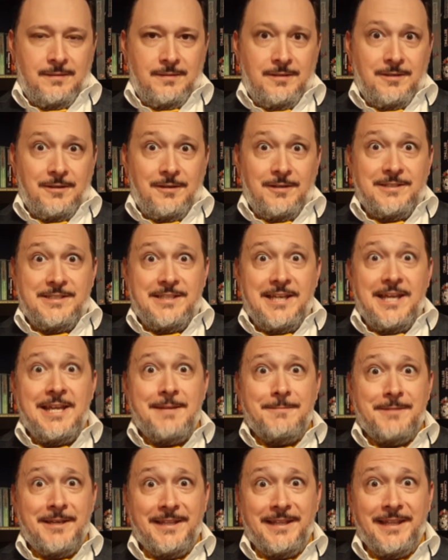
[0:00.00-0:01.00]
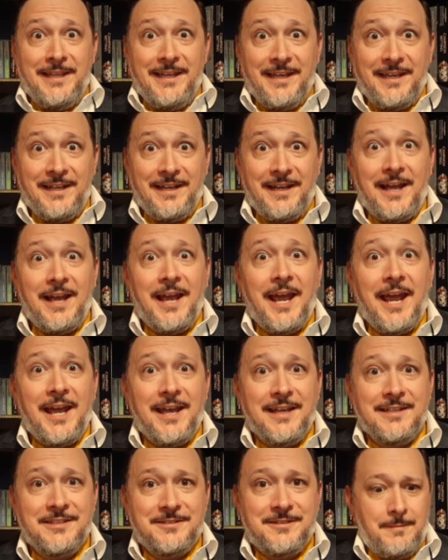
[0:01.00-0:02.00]
You're a demon then, I
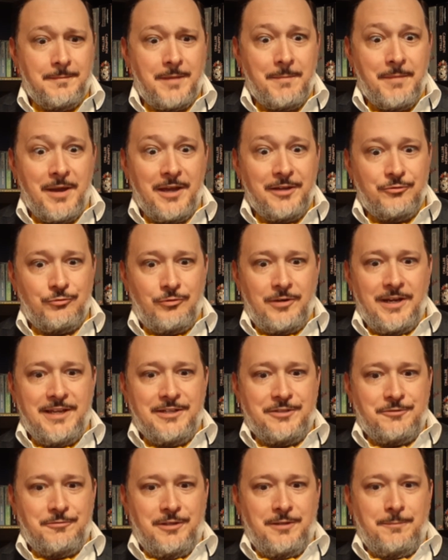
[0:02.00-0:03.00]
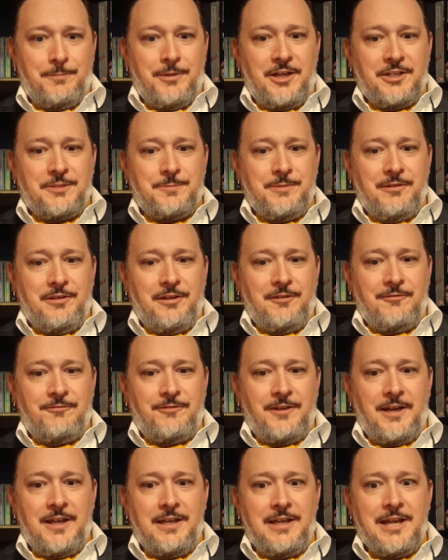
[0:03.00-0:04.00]
asked. My mind raced with the possibility of
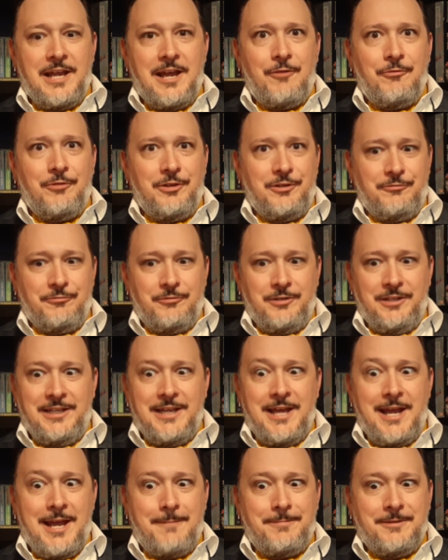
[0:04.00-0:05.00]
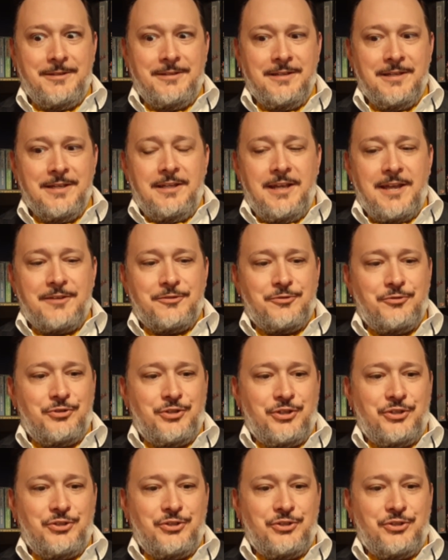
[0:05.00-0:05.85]
finding out what had really happened. The answers to